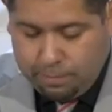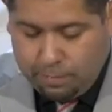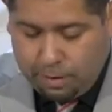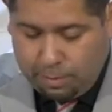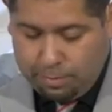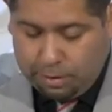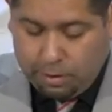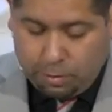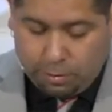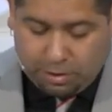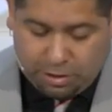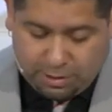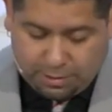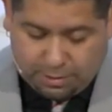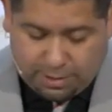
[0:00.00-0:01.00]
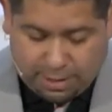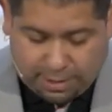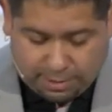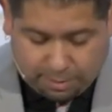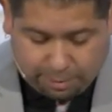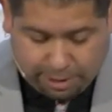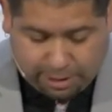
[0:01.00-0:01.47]
But look what Jesus
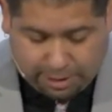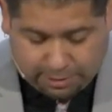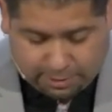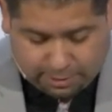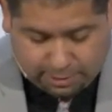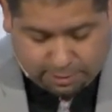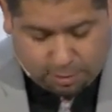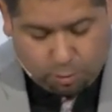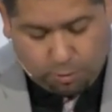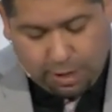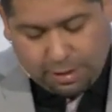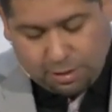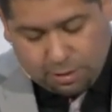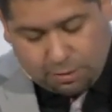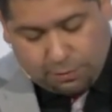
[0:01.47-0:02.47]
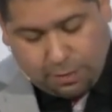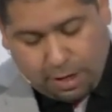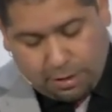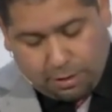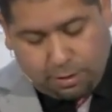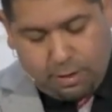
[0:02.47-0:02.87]
says about us. He says, O righteous Father,